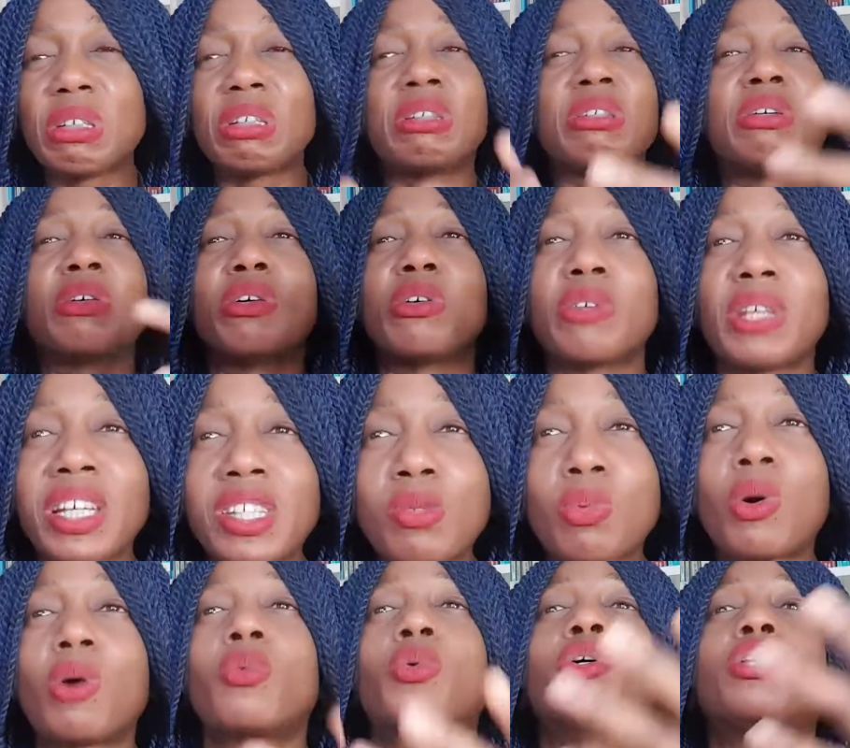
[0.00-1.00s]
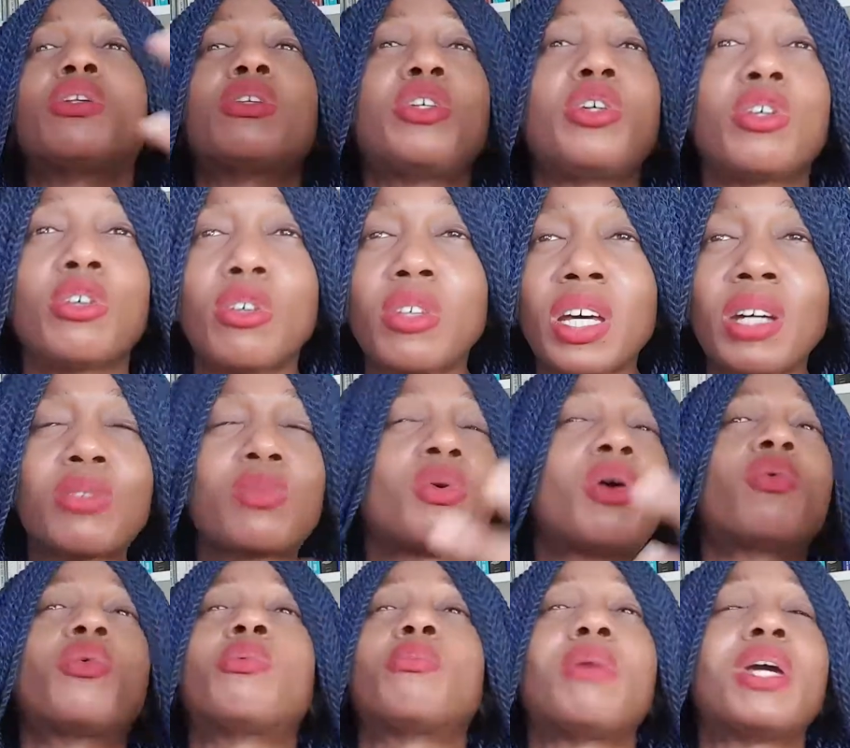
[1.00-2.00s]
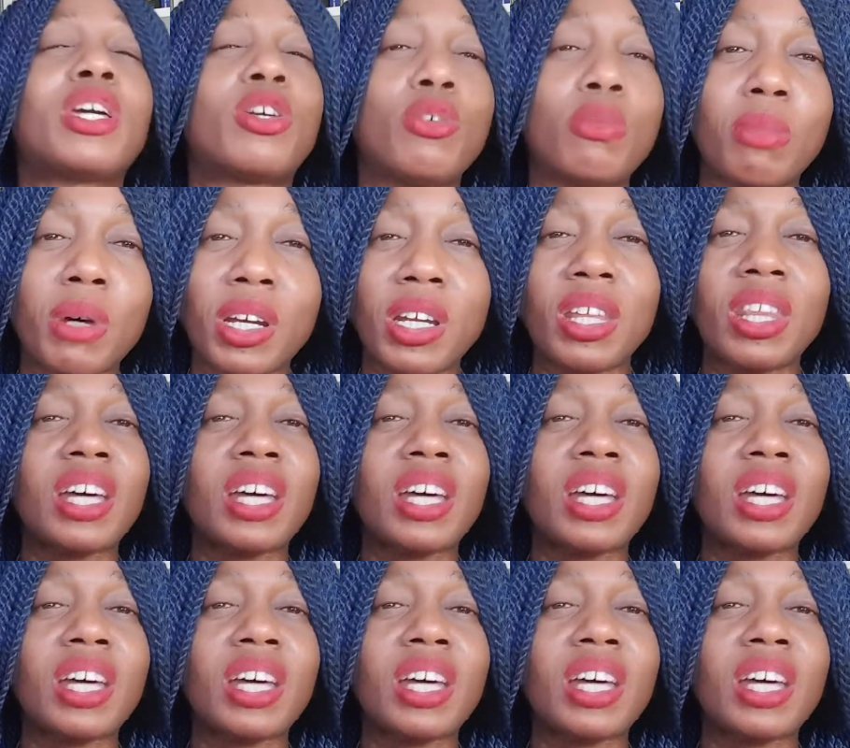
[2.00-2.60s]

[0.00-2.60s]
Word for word: you know that's what will you know that's what will make you money